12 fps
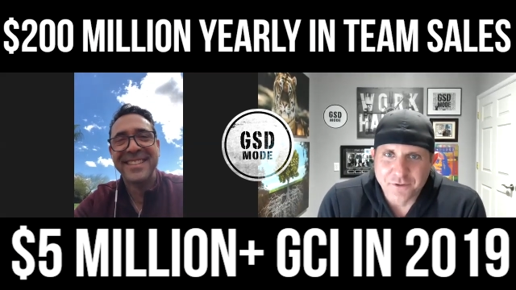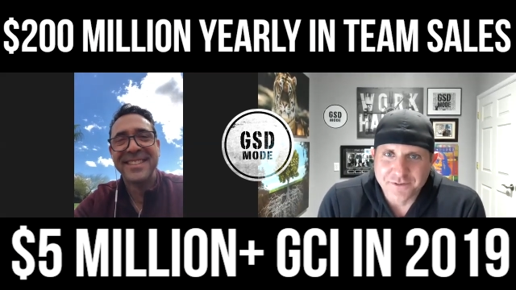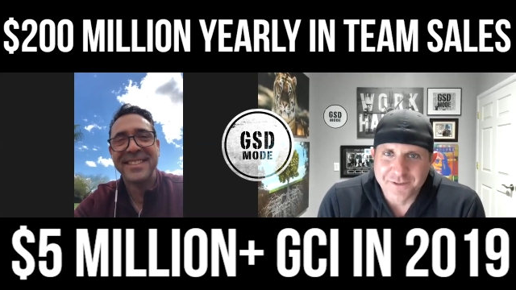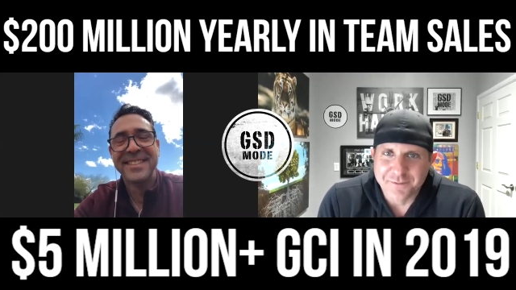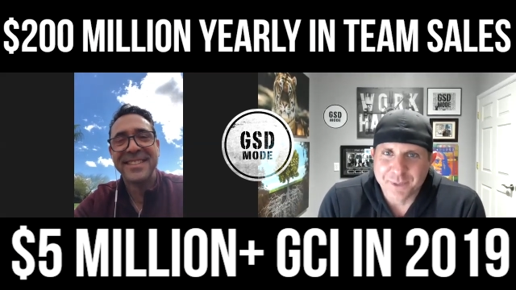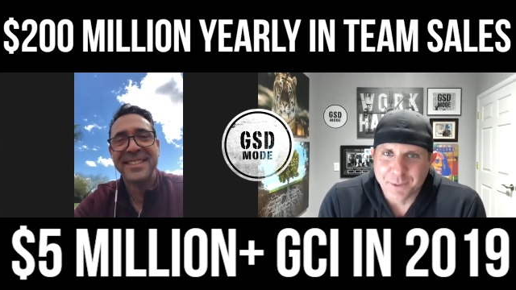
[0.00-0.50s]
Speaker 1: there's
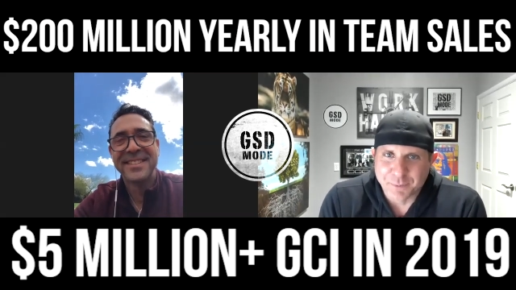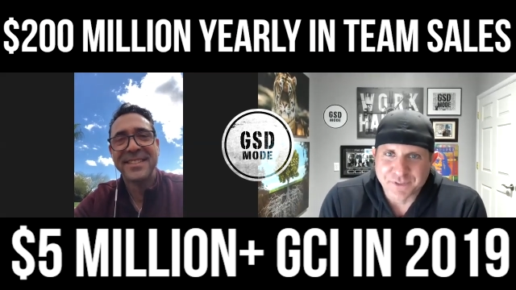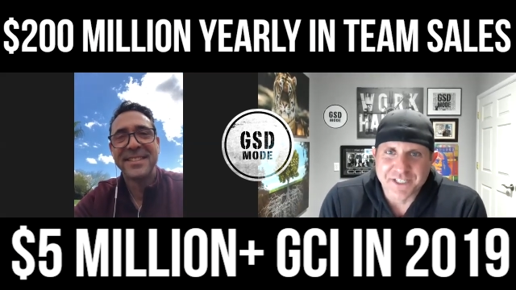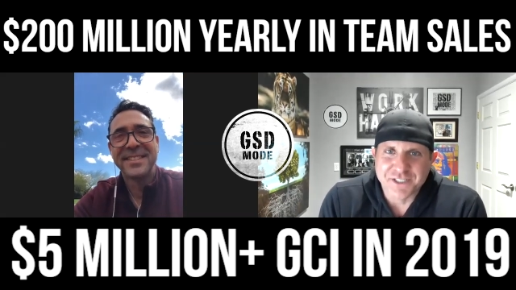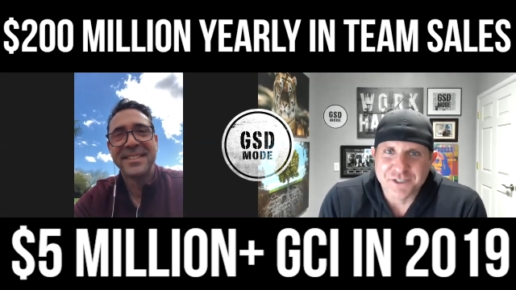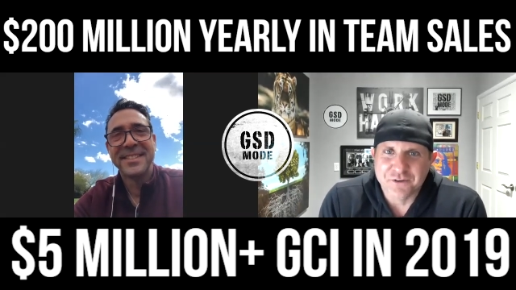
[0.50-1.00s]
a big
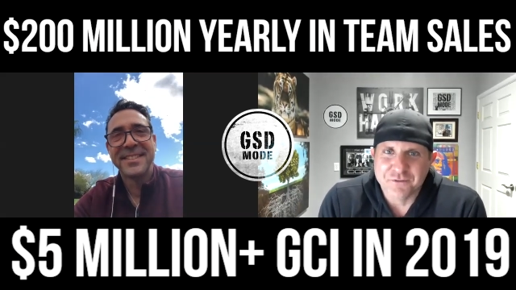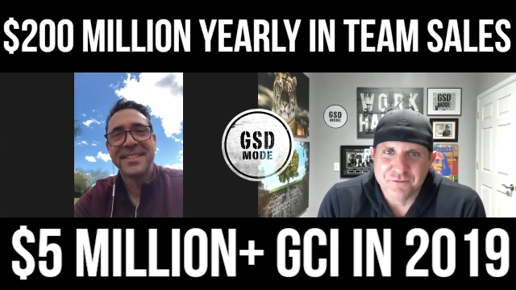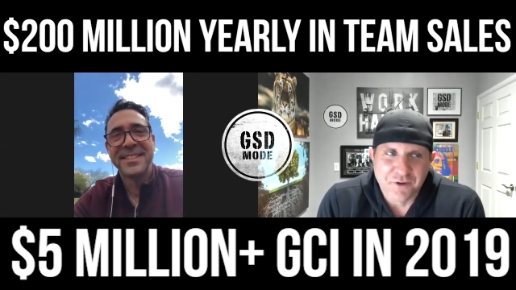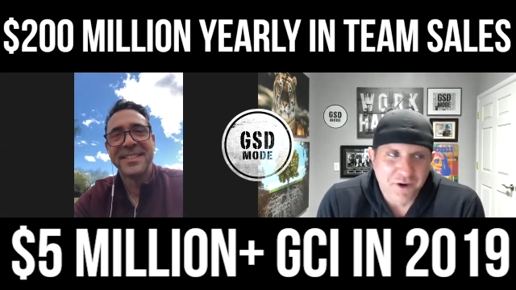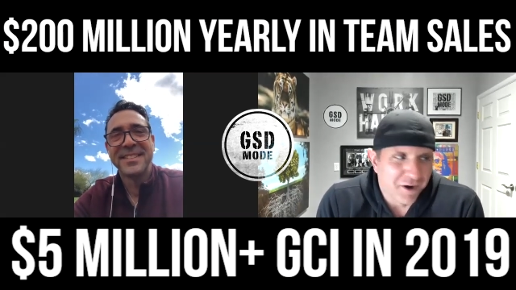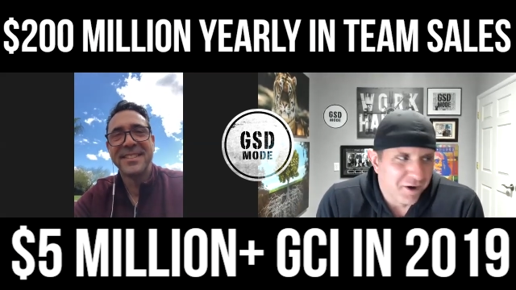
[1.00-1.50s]
percentage of
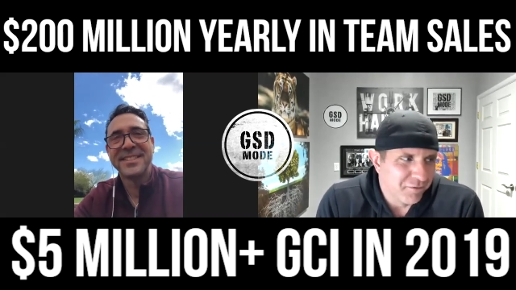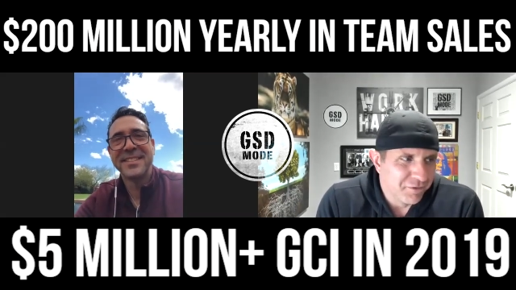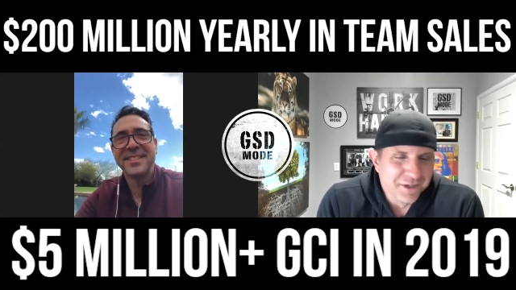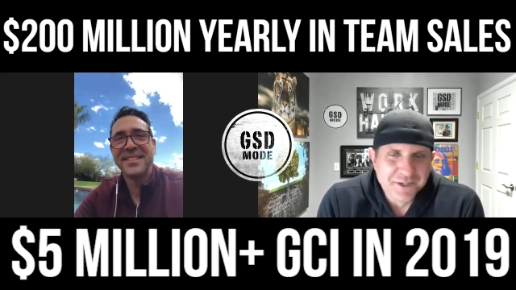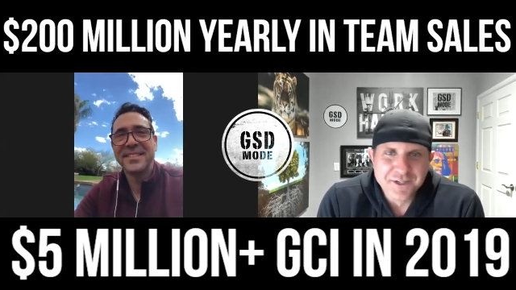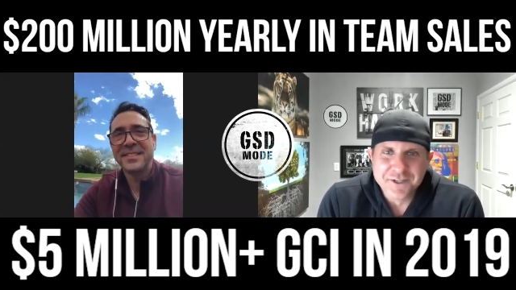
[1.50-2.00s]
of
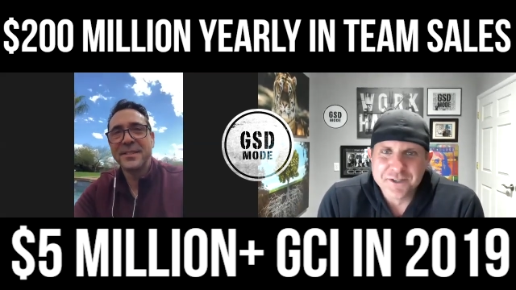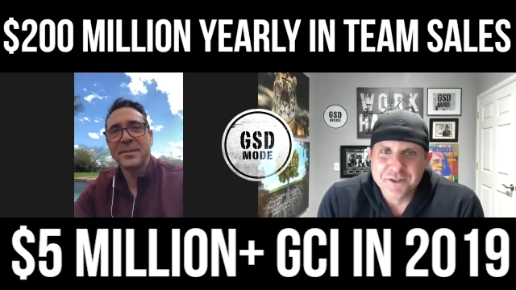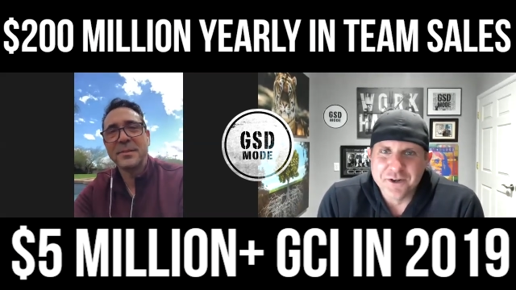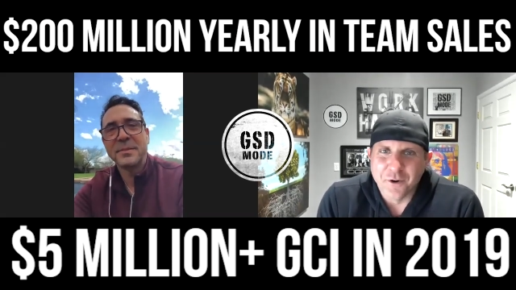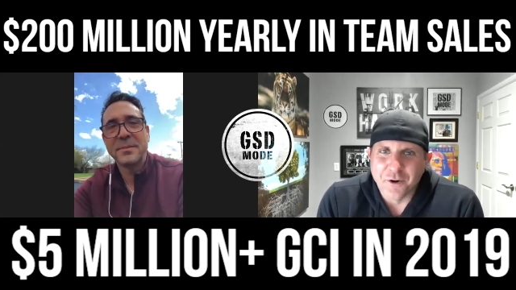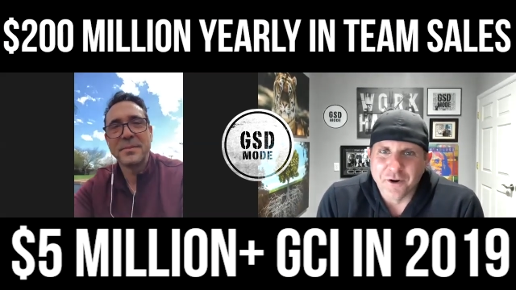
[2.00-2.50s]
you
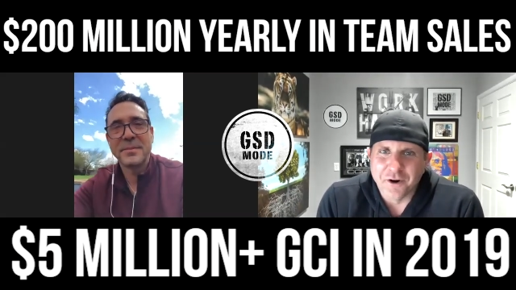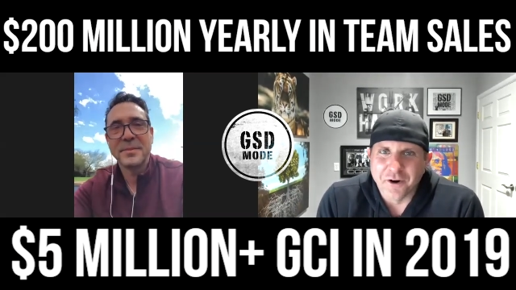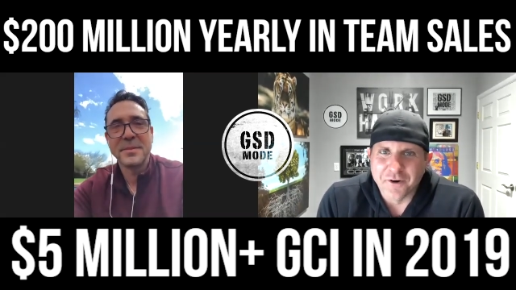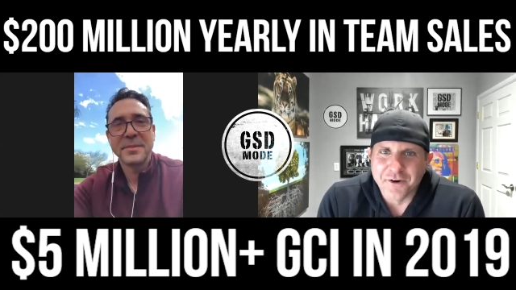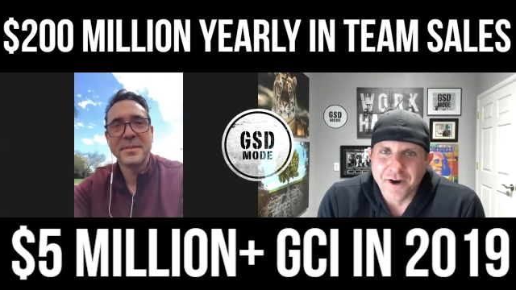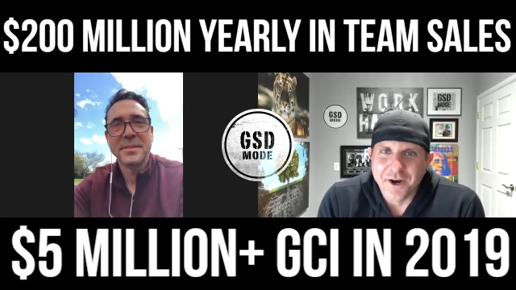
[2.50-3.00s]
know our,
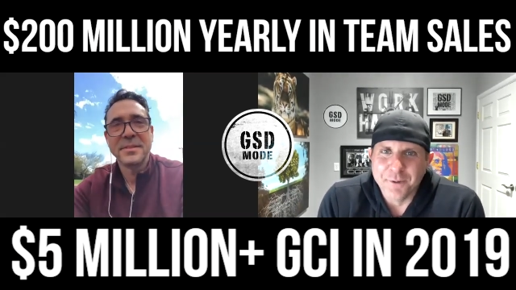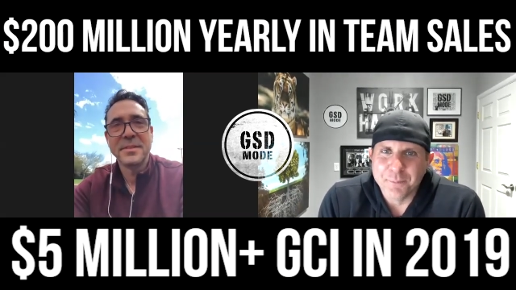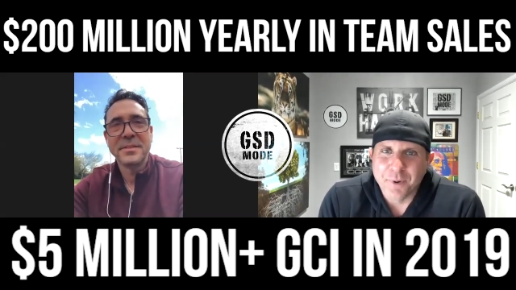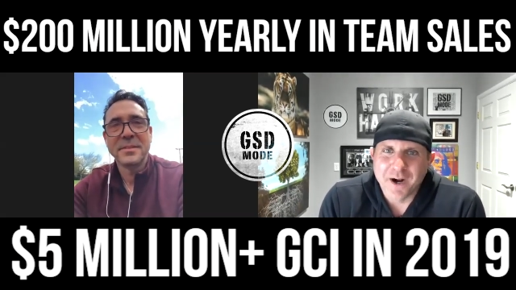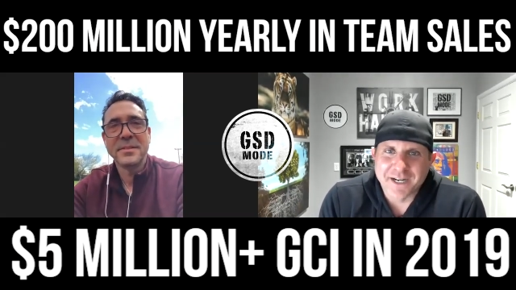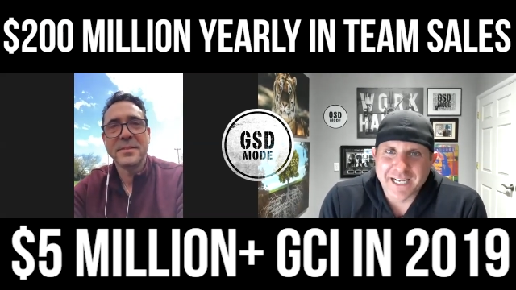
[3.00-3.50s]
our uh,
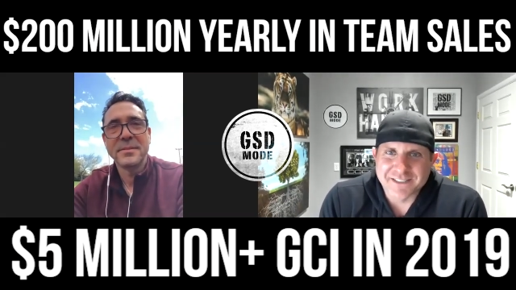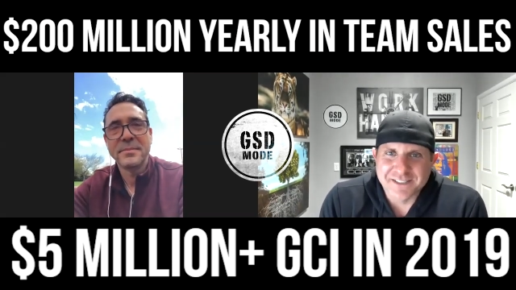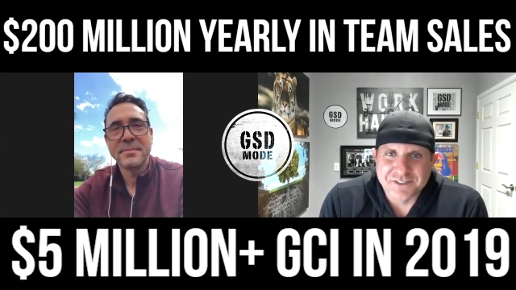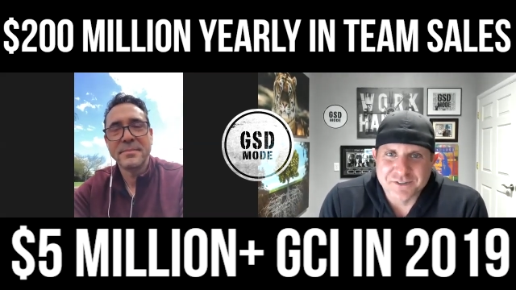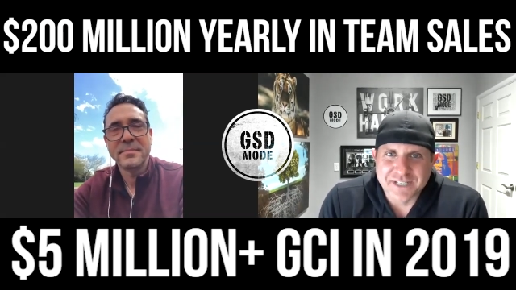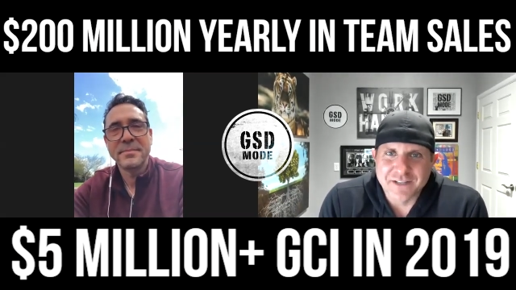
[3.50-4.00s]
podcast
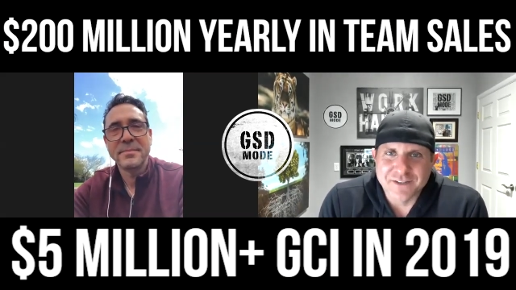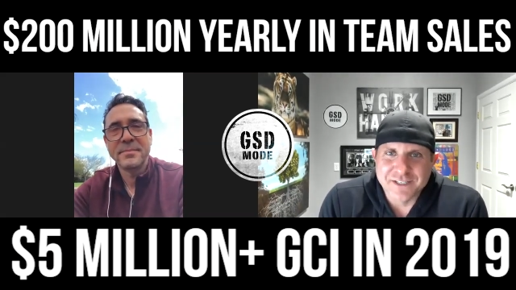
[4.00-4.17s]
listeners that